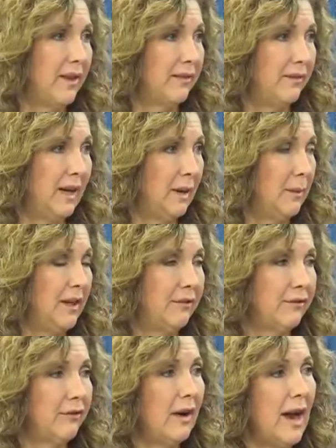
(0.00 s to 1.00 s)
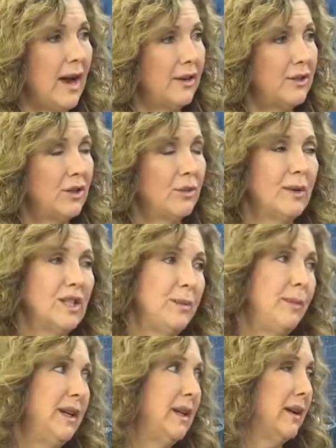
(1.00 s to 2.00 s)
a family friend who must
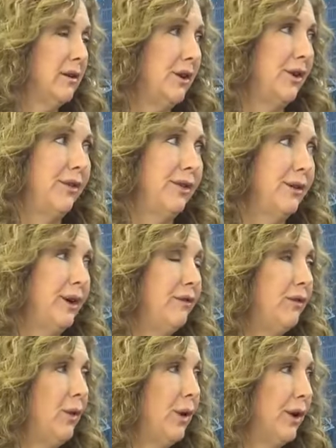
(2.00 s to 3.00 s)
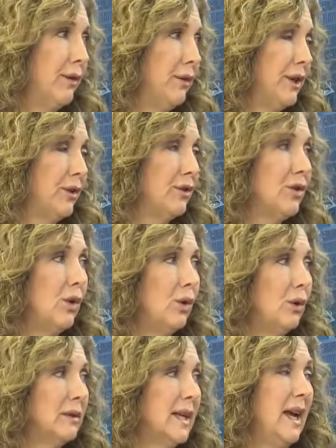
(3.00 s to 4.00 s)
be I don't know 34 years
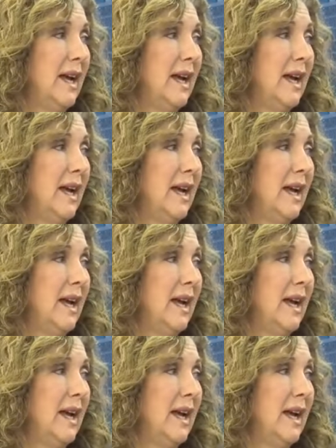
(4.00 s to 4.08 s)
old